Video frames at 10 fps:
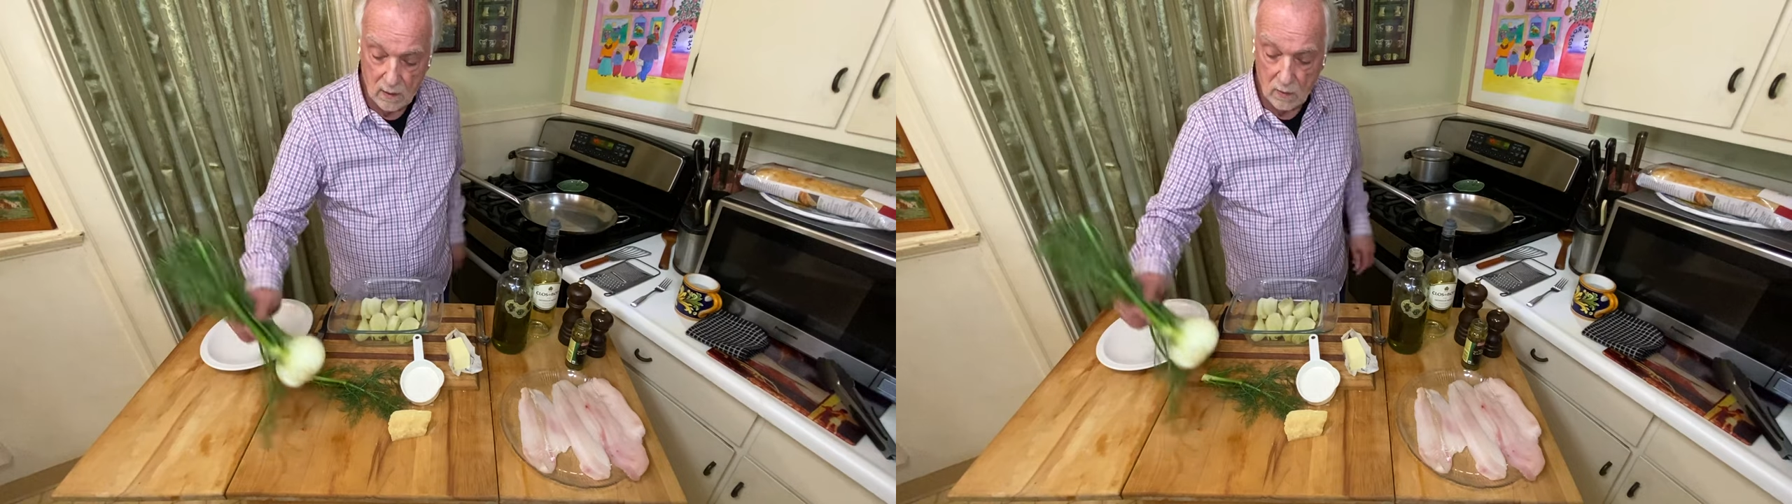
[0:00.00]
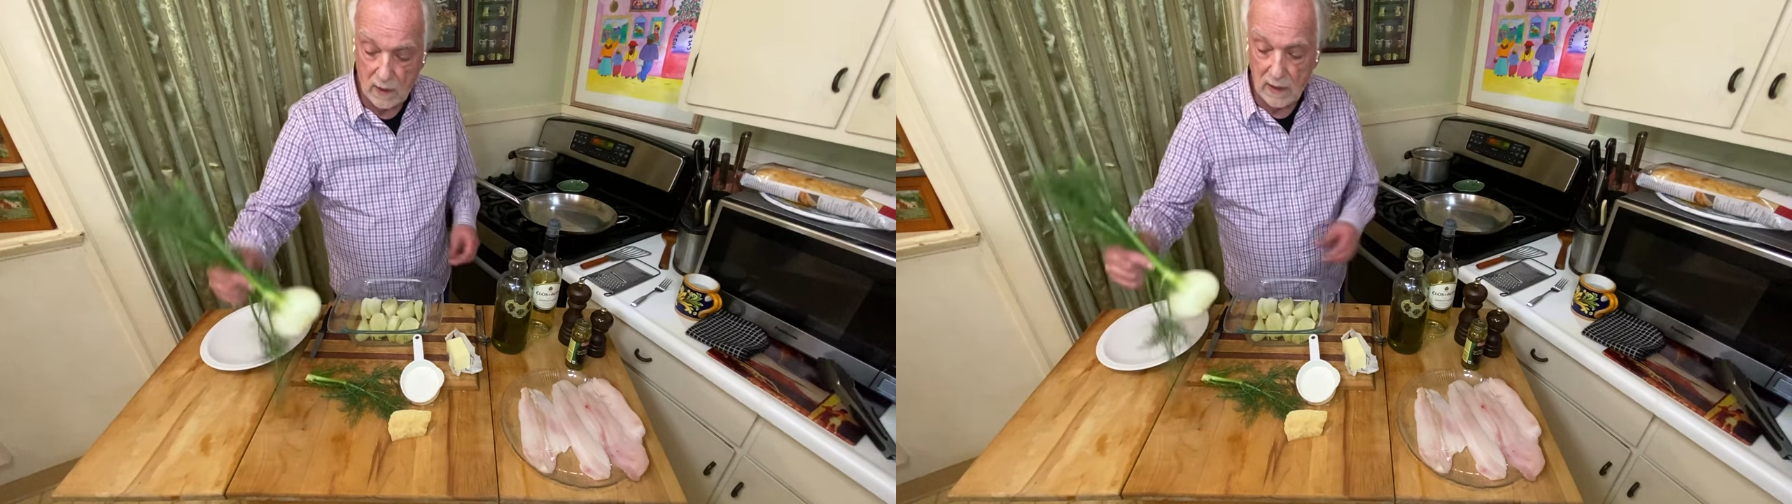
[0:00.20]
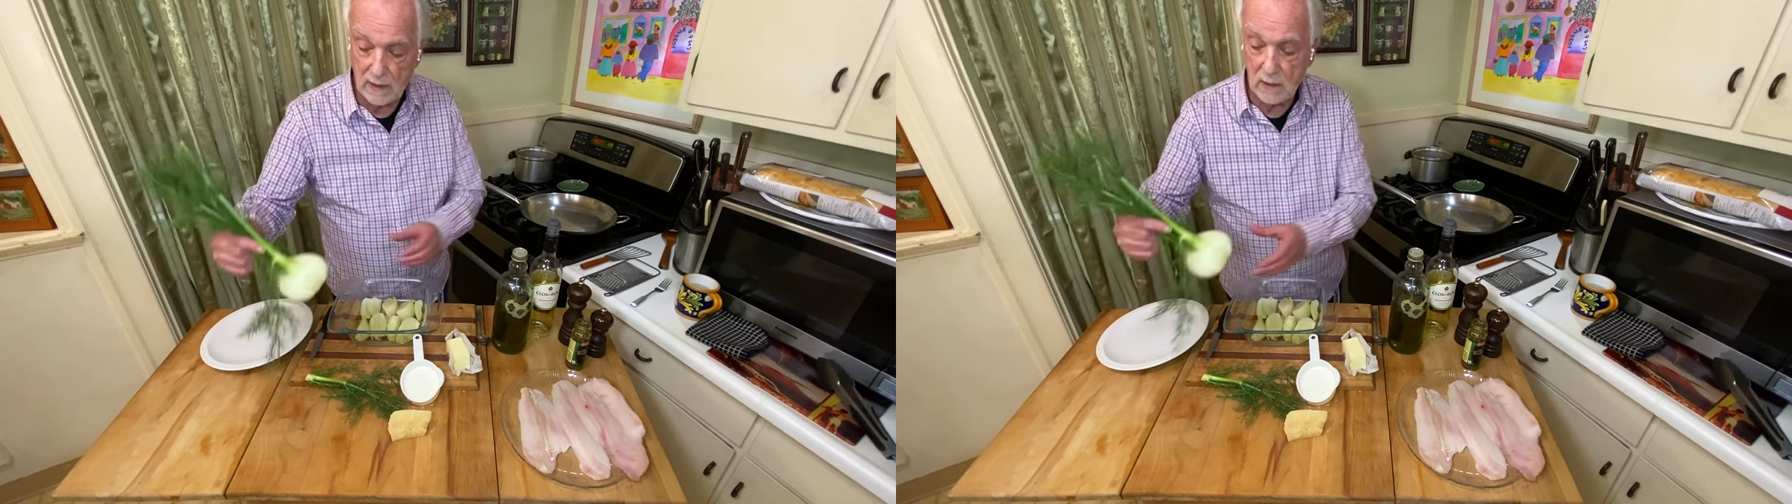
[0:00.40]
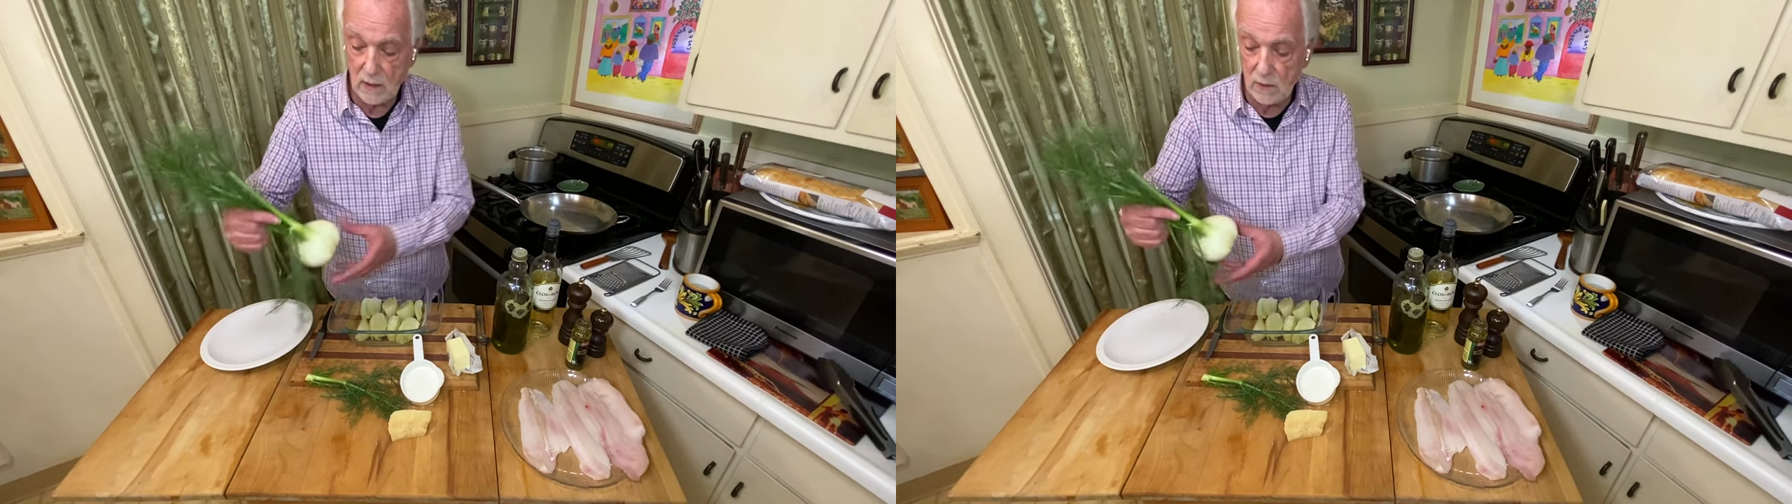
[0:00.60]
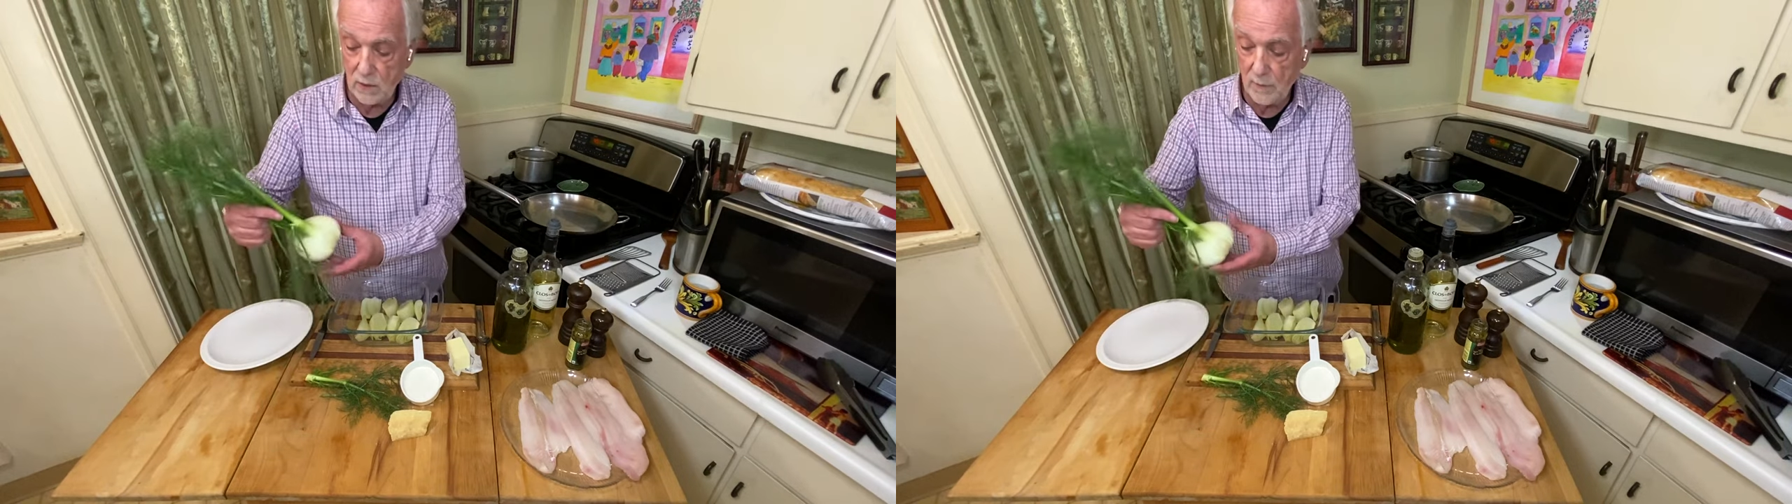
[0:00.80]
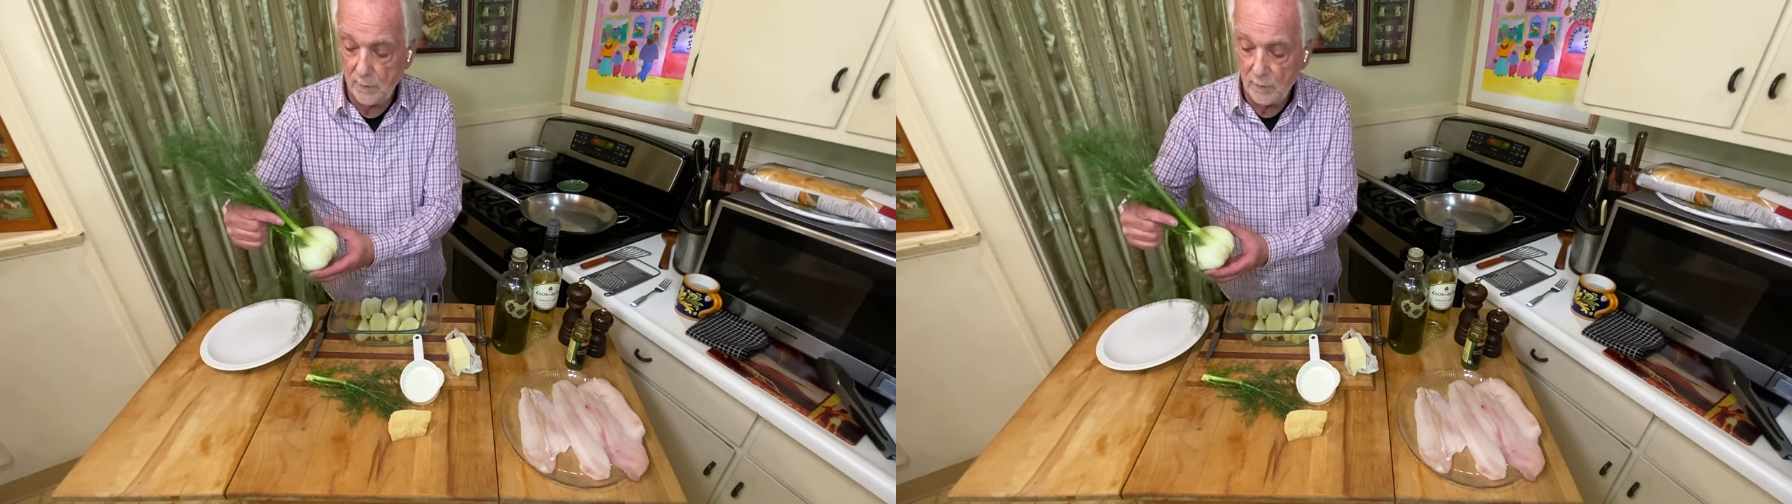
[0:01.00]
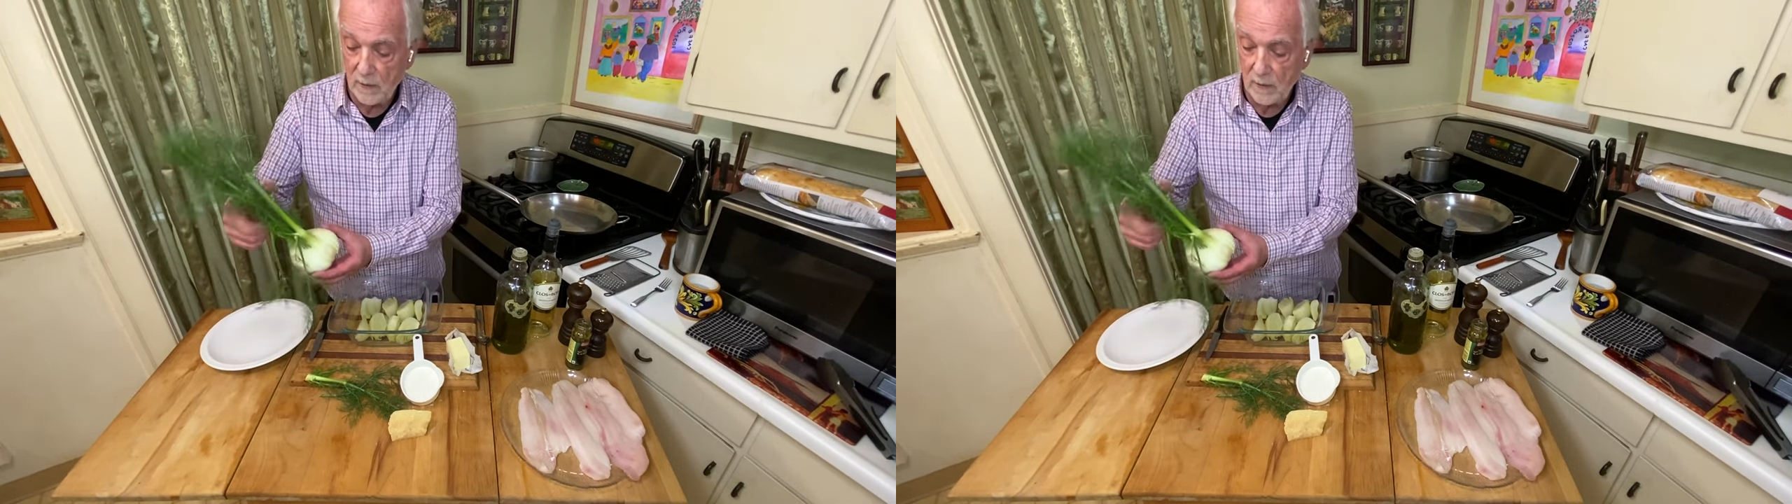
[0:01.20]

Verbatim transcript: What I do